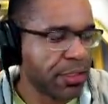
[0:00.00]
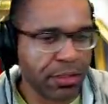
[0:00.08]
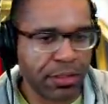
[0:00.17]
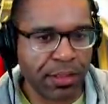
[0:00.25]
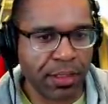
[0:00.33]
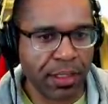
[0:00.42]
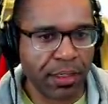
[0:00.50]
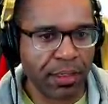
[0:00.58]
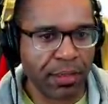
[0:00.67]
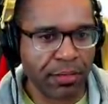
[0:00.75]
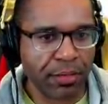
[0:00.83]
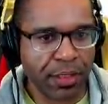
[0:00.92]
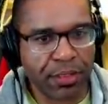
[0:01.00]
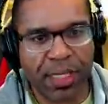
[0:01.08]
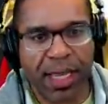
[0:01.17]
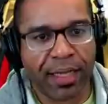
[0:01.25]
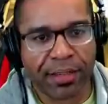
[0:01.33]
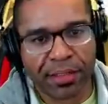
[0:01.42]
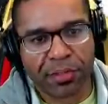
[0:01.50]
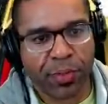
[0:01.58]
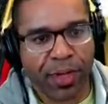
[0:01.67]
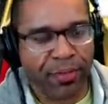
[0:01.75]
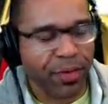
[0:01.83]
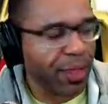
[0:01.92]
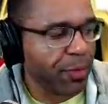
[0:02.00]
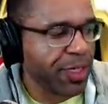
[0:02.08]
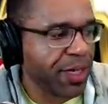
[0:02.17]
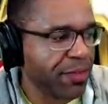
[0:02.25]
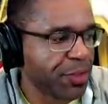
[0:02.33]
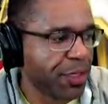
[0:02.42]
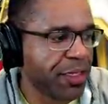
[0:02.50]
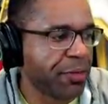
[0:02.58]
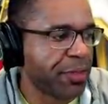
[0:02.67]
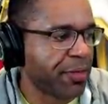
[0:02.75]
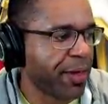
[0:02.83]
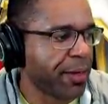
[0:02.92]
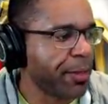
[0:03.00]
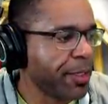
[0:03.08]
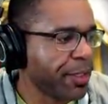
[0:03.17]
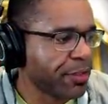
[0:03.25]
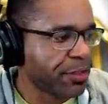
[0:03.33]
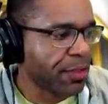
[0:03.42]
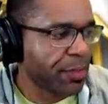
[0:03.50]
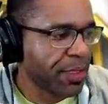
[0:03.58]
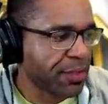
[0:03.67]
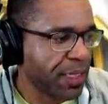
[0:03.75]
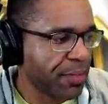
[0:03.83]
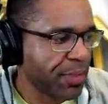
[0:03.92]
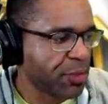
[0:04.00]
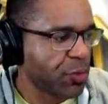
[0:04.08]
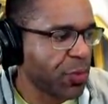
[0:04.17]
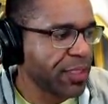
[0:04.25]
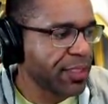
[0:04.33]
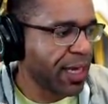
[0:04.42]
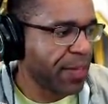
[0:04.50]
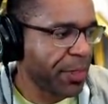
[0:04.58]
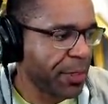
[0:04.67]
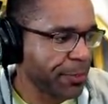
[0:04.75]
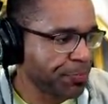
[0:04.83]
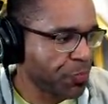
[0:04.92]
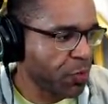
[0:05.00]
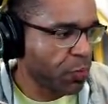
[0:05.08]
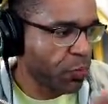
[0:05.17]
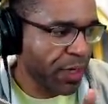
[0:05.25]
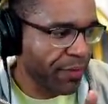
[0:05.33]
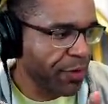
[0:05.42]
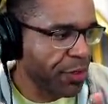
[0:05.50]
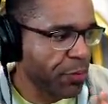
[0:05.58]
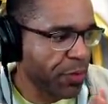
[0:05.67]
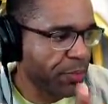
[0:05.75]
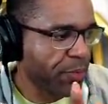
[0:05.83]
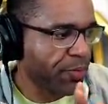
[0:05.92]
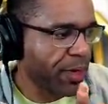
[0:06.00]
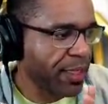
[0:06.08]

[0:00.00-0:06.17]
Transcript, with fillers: he's just, uh, yeah, it's just whatever. Like we're not even trying to deal with it, right? So I'm gonna take my sweet time here. Whatever you want to